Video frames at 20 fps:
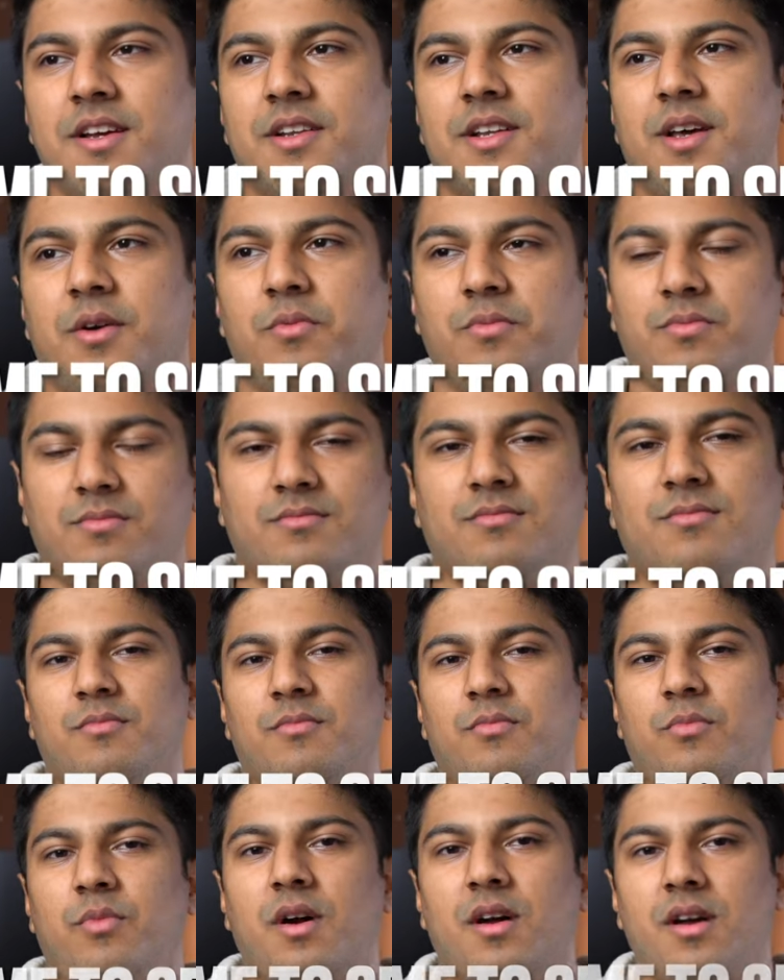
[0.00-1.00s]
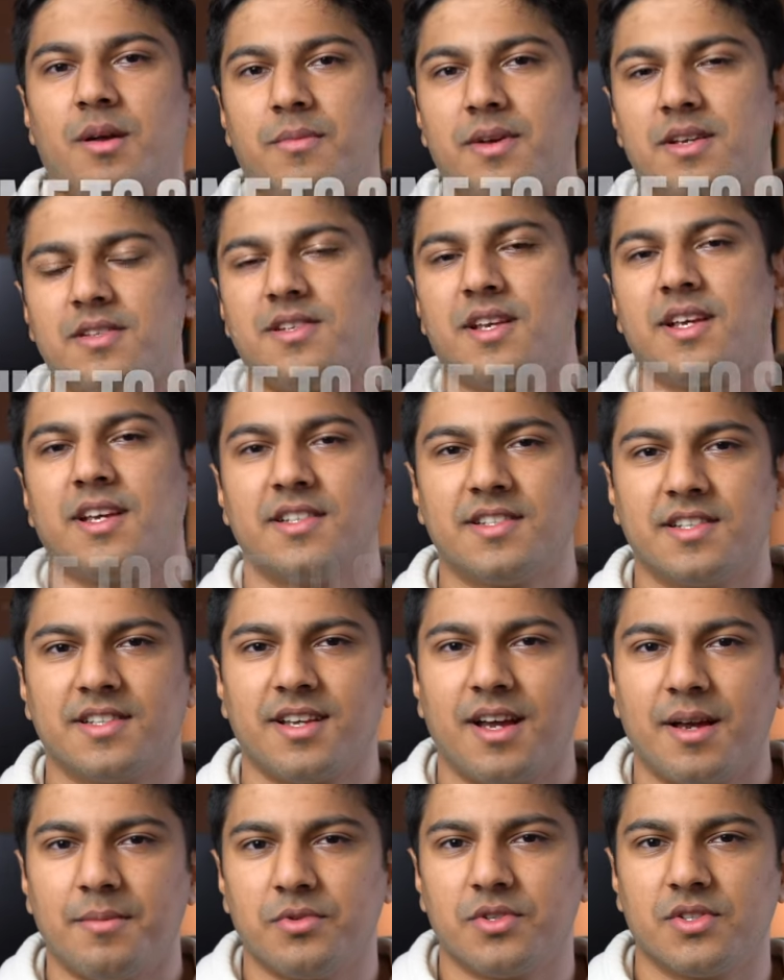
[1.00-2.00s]
Now, why am I saying is it
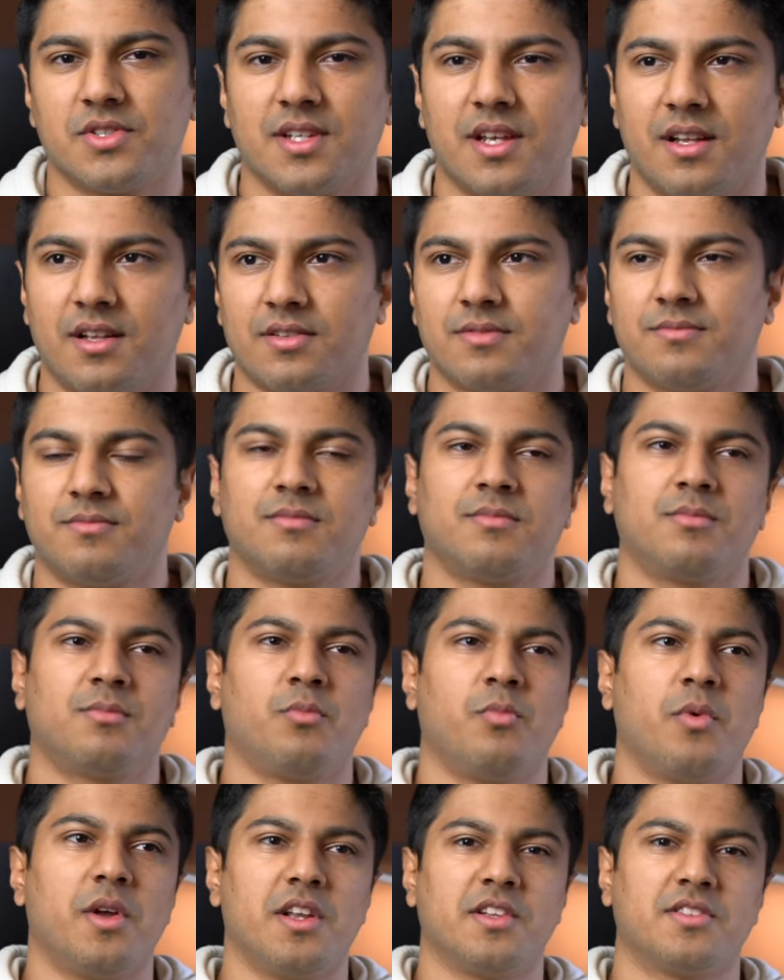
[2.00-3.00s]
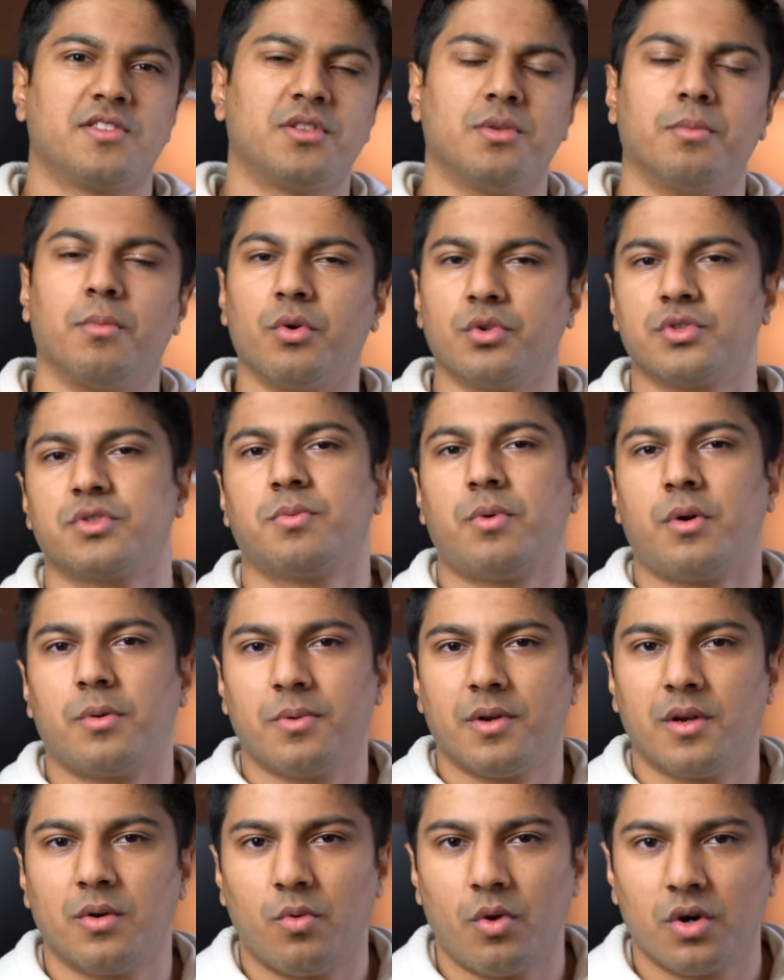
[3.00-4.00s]
time to sell when it's the most
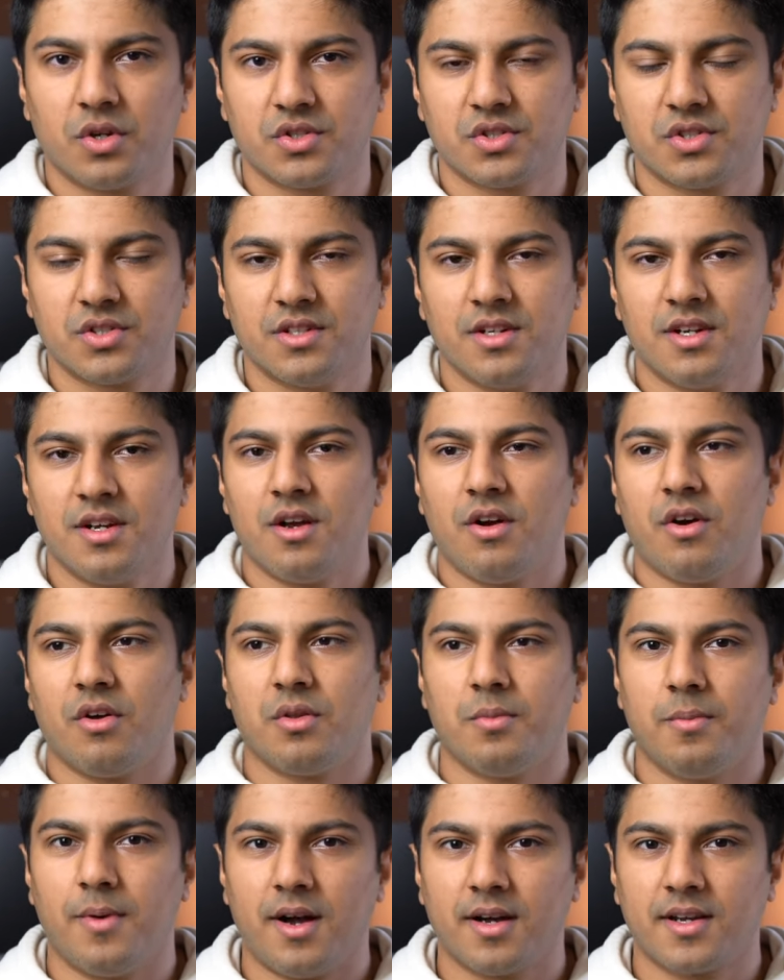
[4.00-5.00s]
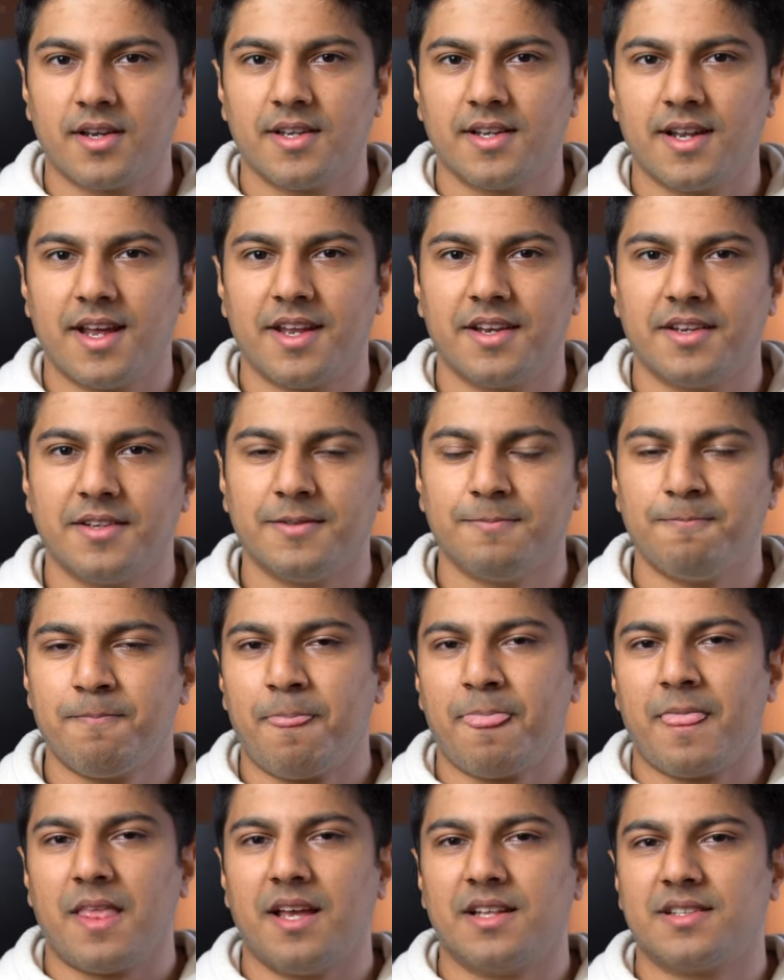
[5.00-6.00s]
popular watch on the market and
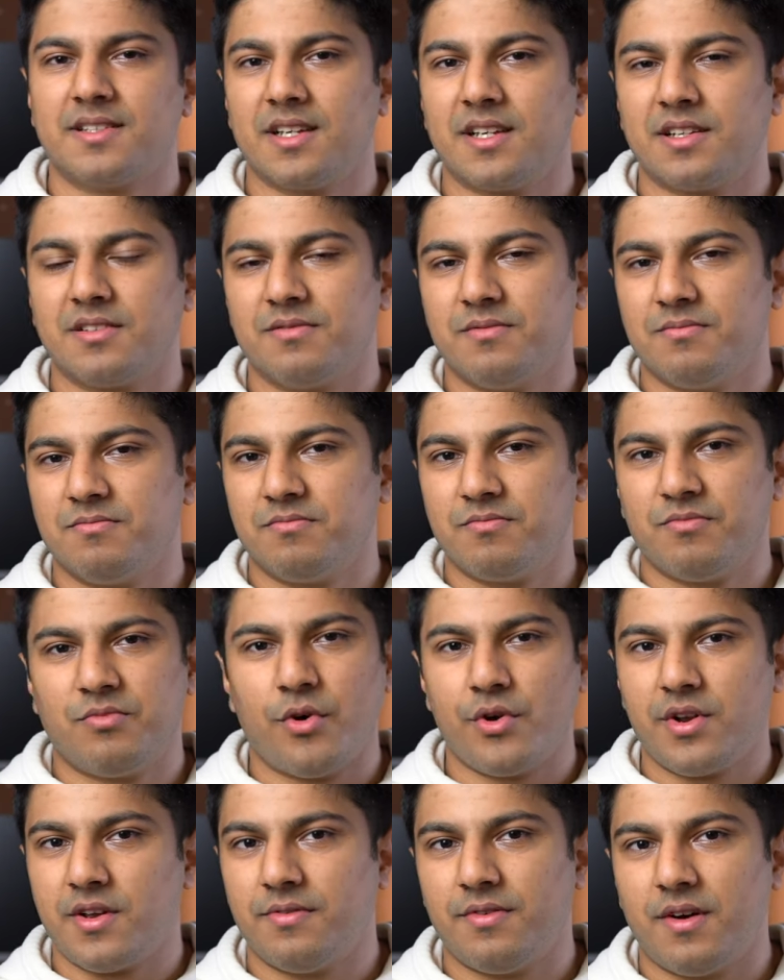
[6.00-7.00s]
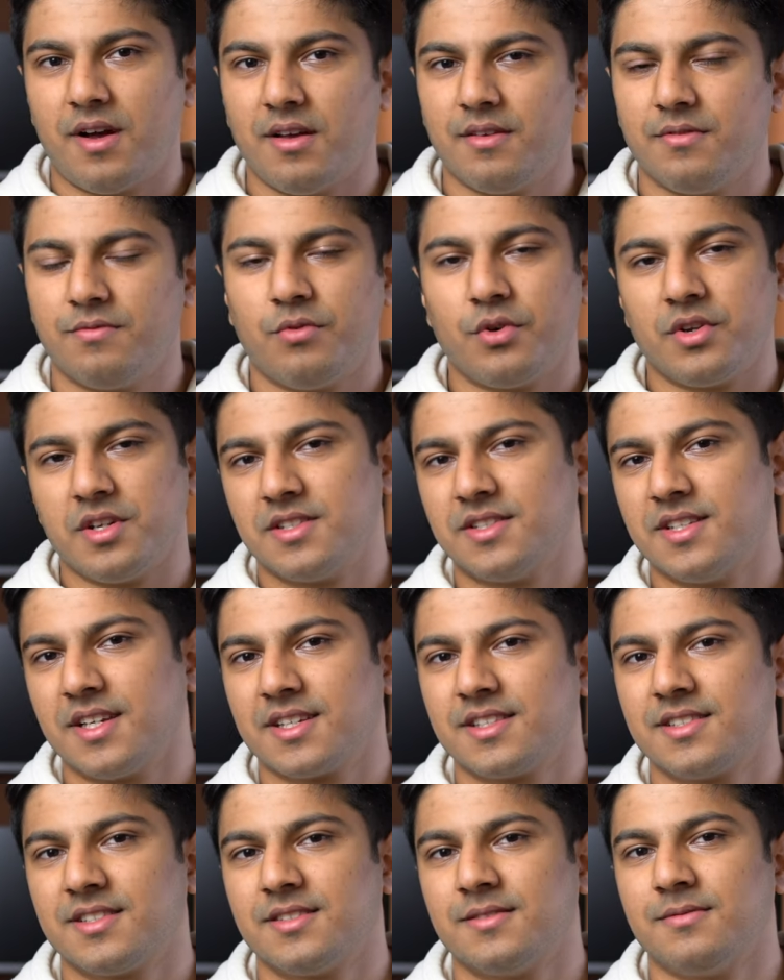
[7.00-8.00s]
it's at 45,
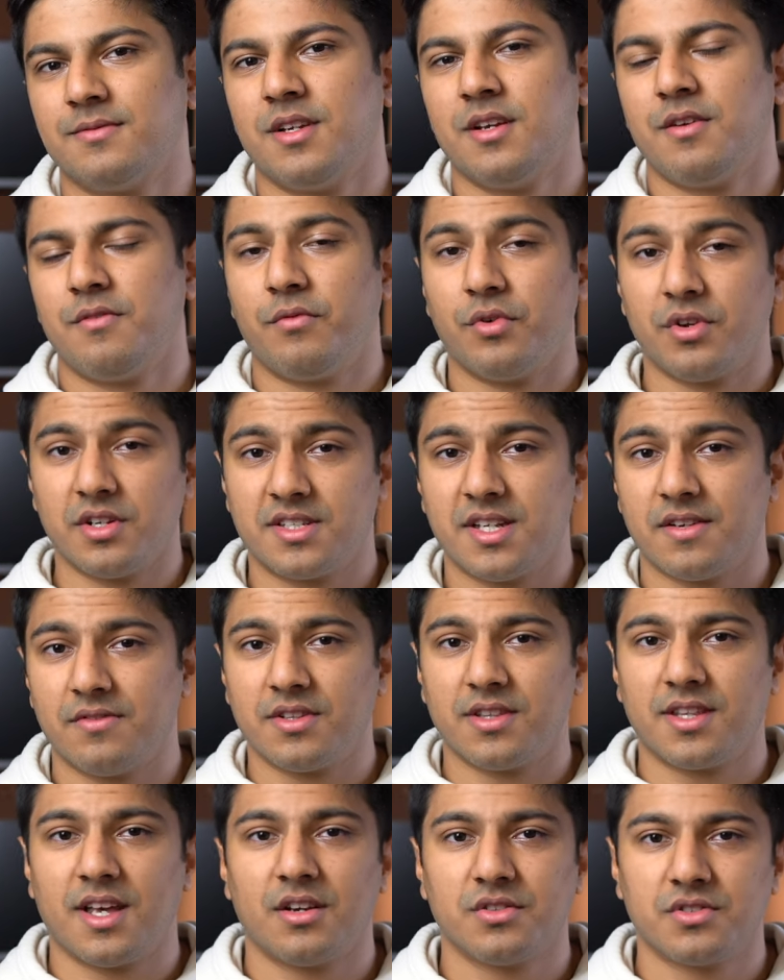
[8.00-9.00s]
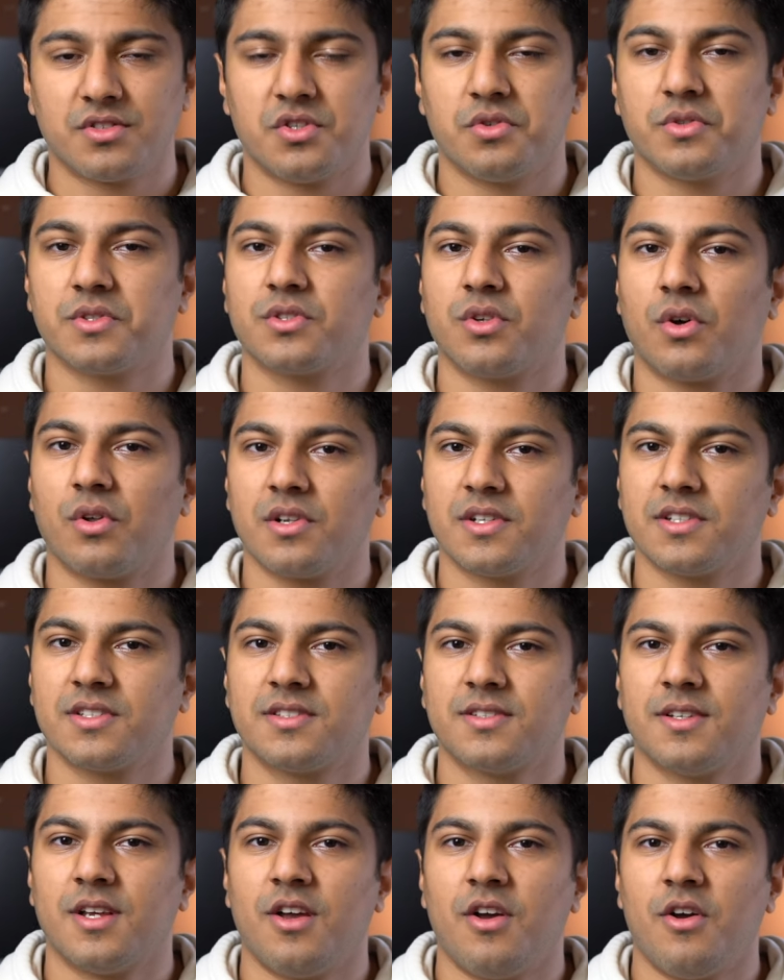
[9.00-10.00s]
46, 47,000 US dollars